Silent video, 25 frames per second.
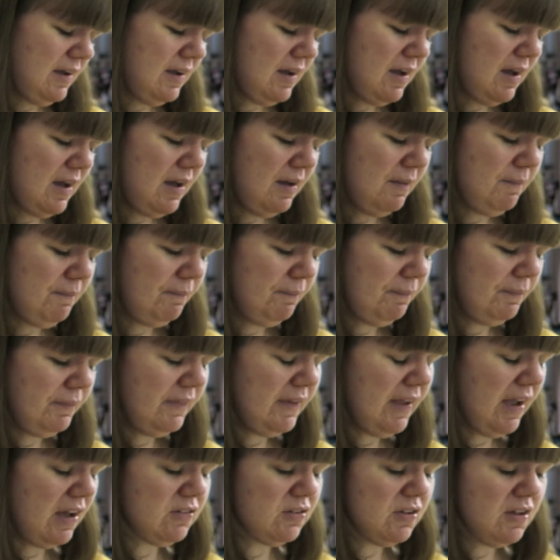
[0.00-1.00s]
So I
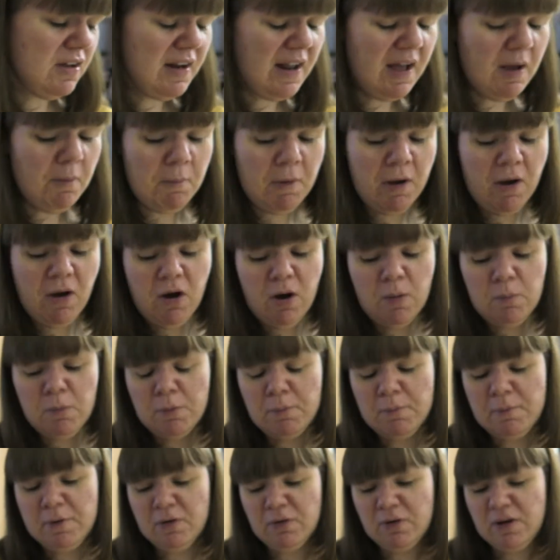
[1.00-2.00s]
didn't have my
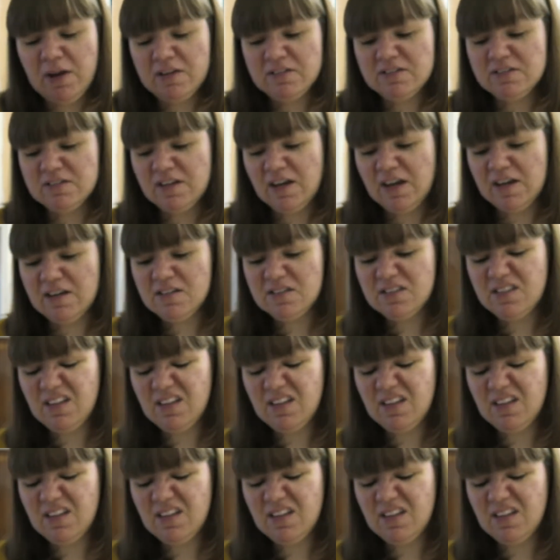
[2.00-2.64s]
almond milk yesterday,